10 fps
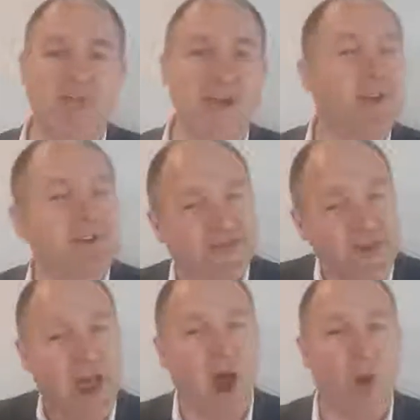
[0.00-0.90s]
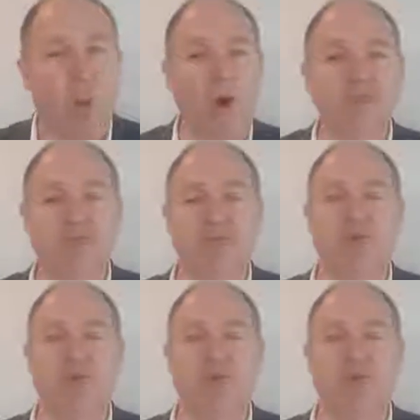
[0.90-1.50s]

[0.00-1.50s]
So you can see how it works in a